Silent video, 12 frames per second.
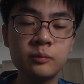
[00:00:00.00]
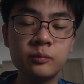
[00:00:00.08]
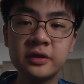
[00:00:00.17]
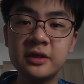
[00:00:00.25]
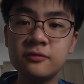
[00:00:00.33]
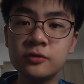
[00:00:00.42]

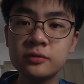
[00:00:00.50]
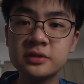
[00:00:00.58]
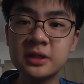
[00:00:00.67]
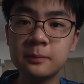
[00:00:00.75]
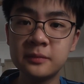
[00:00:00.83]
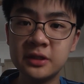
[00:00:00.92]
give you
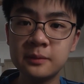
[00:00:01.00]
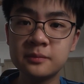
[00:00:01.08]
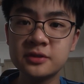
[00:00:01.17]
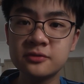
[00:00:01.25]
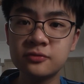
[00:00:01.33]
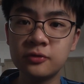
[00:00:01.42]
some
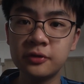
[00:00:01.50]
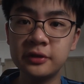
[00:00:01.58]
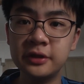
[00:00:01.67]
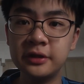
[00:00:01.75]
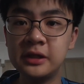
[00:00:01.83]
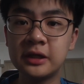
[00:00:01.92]
tips for
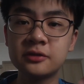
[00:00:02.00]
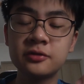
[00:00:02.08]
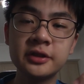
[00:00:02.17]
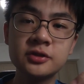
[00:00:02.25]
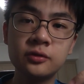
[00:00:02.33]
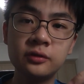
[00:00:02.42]
the
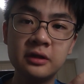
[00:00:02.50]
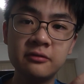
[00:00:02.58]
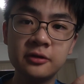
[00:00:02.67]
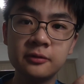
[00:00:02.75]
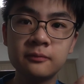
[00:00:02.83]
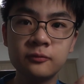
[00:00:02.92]
electronics O
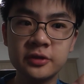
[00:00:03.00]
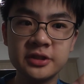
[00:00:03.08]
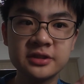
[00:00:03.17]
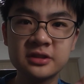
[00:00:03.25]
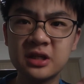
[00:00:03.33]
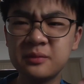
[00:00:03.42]
level, which
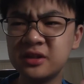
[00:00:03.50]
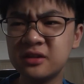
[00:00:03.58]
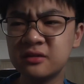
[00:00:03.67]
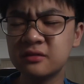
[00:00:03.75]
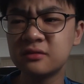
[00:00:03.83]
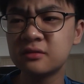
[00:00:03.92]
is coming in
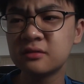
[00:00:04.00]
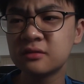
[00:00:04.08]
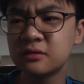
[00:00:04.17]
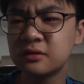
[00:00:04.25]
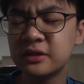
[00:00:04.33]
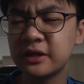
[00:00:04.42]

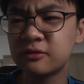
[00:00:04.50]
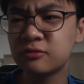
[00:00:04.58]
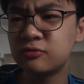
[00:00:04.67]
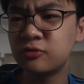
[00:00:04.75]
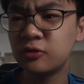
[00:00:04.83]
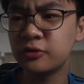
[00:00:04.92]
like
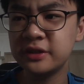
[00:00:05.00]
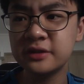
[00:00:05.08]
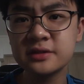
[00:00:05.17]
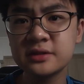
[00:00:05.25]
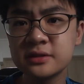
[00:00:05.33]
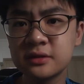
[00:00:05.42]
4
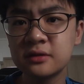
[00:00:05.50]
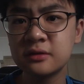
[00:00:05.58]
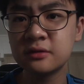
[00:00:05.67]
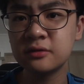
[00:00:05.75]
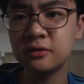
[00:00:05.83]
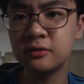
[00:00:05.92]
days.
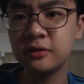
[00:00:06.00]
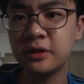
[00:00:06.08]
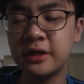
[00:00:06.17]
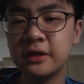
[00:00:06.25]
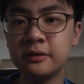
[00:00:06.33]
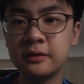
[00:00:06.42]

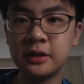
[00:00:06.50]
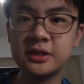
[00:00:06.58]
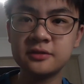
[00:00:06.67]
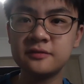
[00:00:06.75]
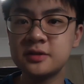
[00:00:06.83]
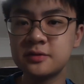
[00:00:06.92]
As
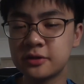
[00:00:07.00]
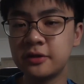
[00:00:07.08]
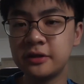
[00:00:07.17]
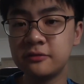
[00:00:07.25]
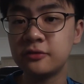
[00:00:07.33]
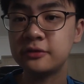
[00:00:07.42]
of this
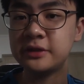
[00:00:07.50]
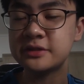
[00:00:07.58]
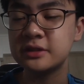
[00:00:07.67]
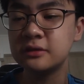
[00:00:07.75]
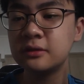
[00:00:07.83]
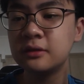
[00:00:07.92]
recording, 4 days.
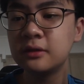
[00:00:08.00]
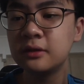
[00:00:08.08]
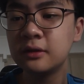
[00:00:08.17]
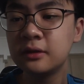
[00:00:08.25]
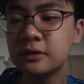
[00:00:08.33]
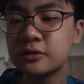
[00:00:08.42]

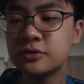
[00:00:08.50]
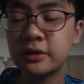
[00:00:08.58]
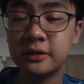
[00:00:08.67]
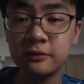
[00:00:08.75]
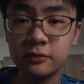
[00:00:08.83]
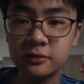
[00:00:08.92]
So I'll
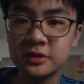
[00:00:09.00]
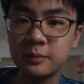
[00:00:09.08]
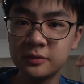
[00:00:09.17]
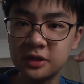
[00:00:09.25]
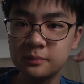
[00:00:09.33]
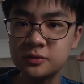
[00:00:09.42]
give you some
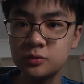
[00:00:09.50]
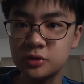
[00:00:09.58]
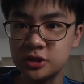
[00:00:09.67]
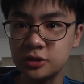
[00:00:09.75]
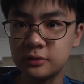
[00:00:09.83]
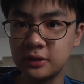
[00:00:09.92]
tips which
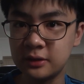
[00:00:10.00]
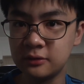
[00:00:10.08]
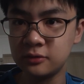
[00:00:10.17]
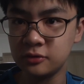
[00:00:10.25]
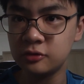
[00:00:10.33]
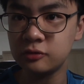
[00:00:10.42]
you can
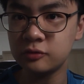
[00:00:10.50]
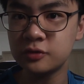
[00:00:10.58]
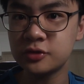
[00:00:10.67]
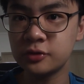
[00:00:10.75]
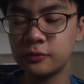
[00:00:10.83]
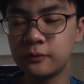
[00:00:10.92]
use.
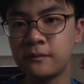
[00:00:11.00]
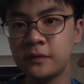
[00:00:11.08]
So